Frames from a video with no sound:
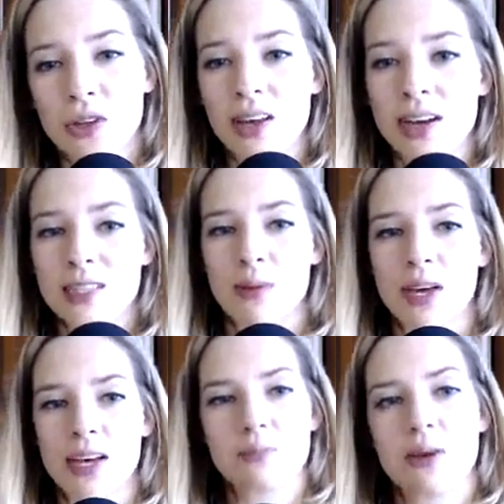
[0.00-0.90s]
that's
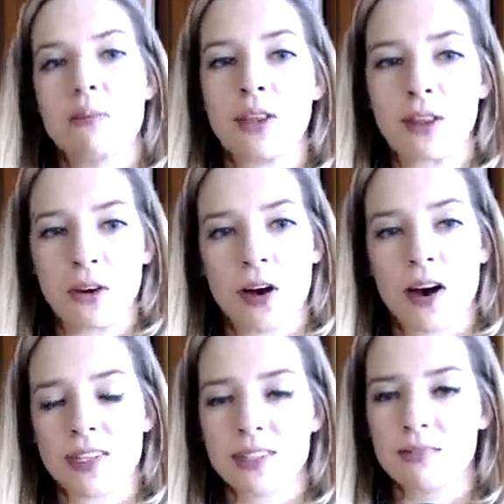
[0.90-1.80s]
because maybe they're
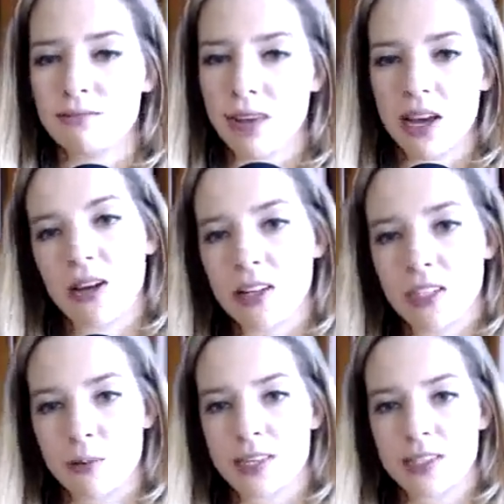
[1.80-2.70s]
not in a good
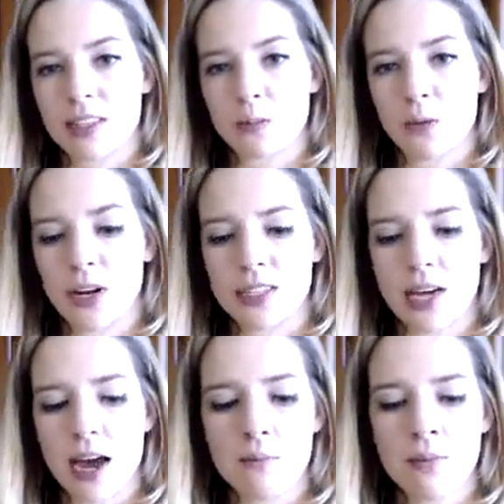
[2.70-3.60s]
space at this point in
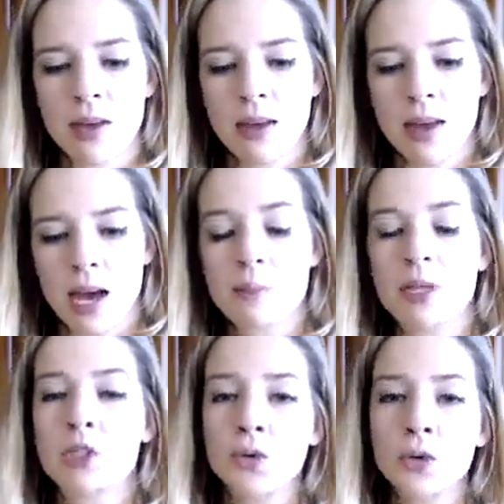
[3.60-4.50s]
time. I mean,
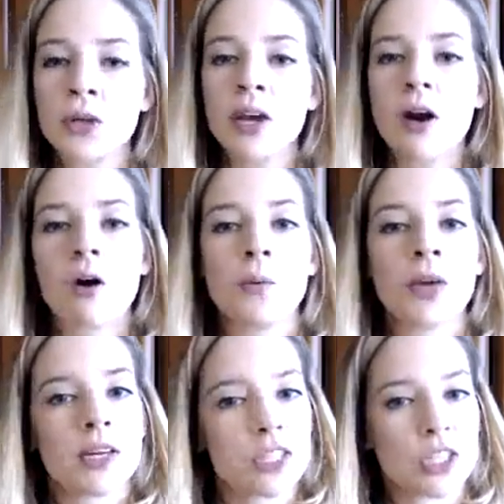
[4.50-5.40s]
truly all we
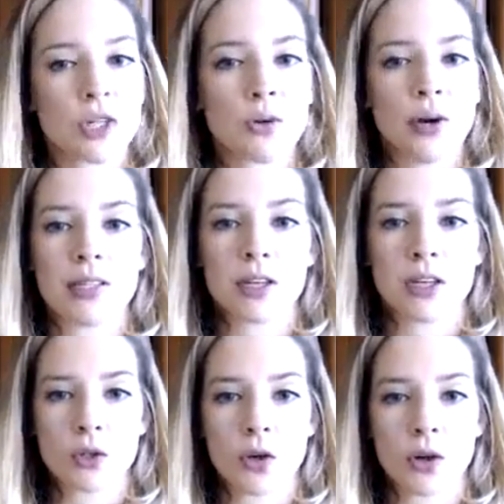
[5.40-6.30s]
can do is
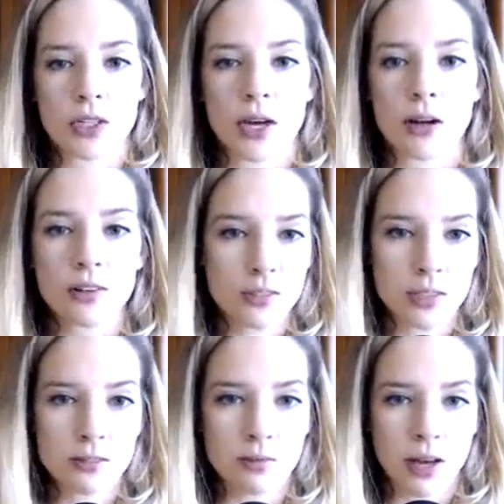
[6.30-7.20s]
control
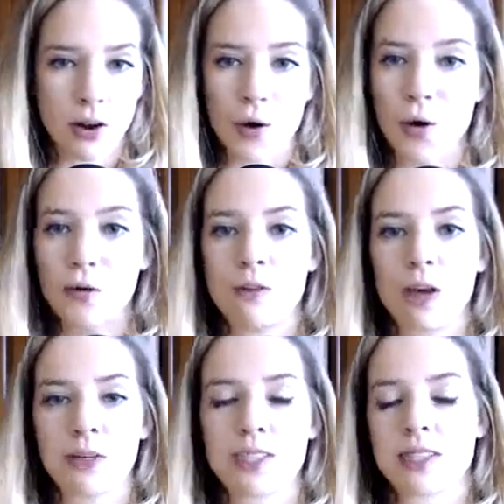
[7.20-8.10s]
ourselves and our own
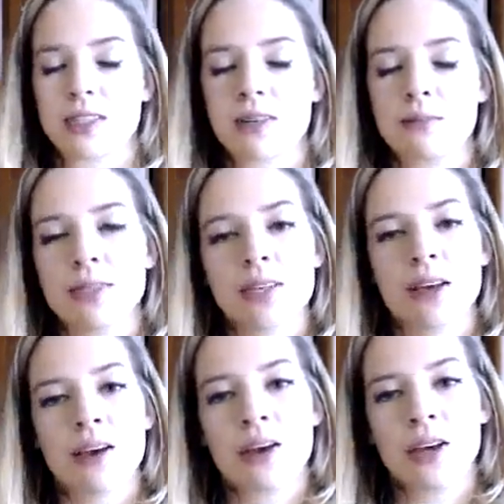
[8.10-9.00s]
family systems.
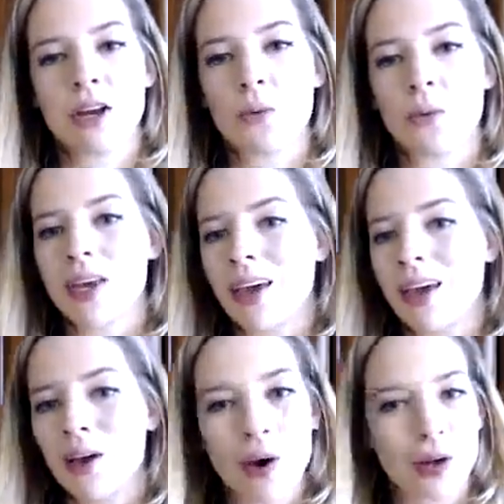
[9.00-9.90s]
We
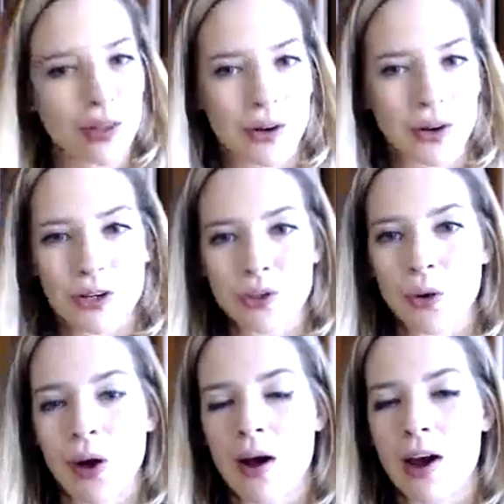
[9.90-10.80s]
can't go out there and
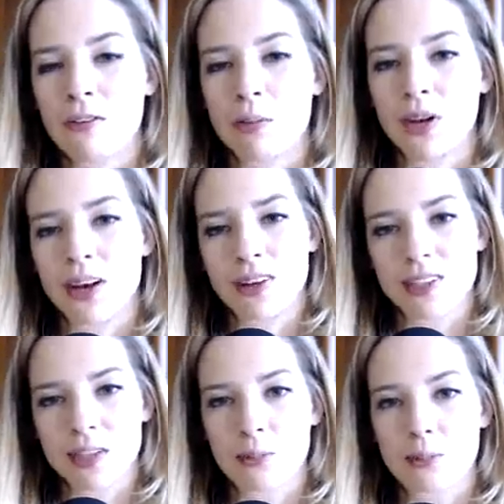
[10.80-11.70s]
control how everybody
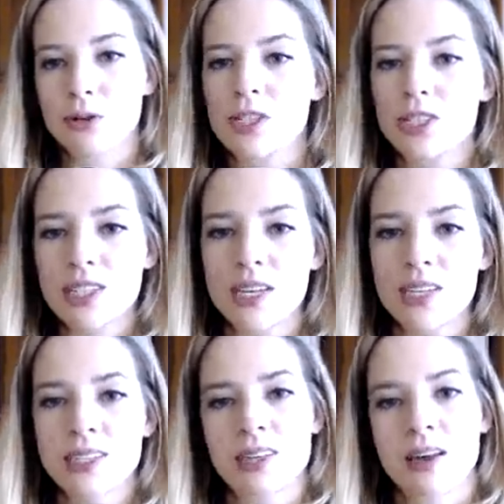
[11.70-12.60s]
else approaches this,